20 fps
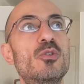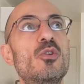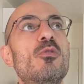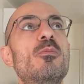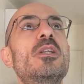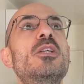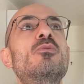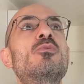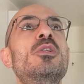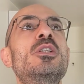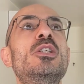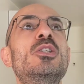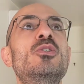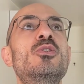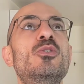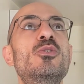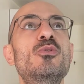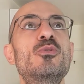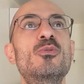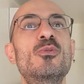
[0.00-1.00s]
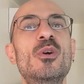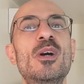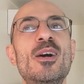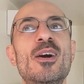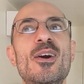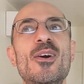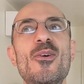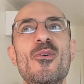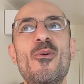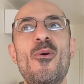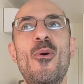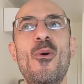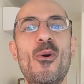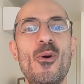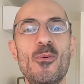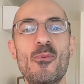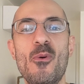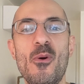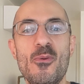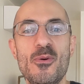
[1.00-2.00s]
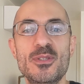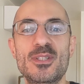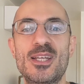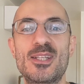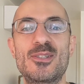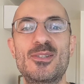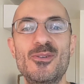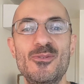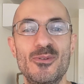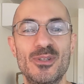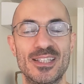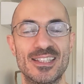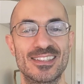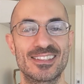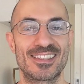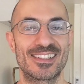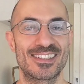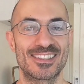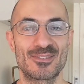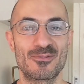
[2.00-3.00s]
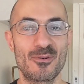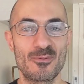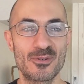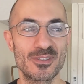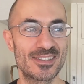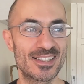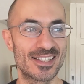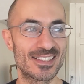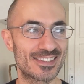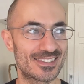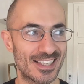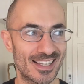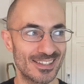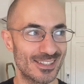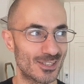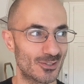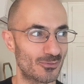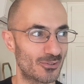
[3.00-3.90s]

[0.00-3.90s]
Nobody really knew what was I doing, like what was I selling.